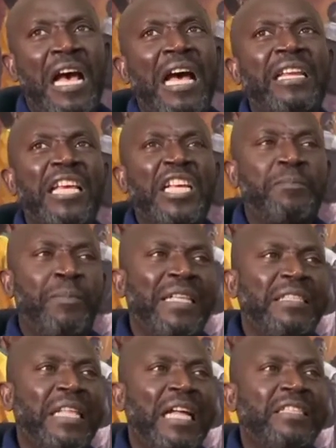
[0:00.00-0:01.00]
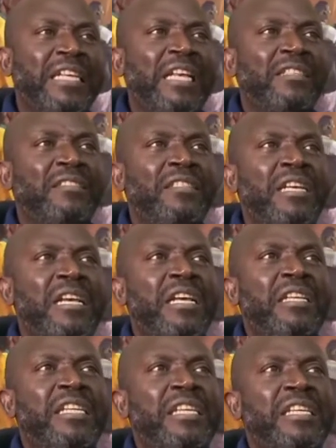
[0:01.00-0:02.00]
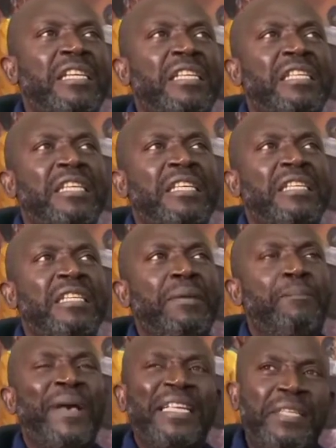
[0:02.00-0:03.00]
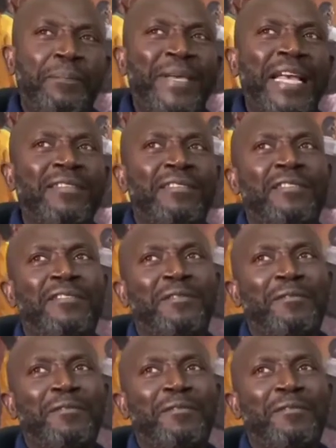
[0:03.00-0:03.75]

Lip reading: And they expect that, yes, the percipient,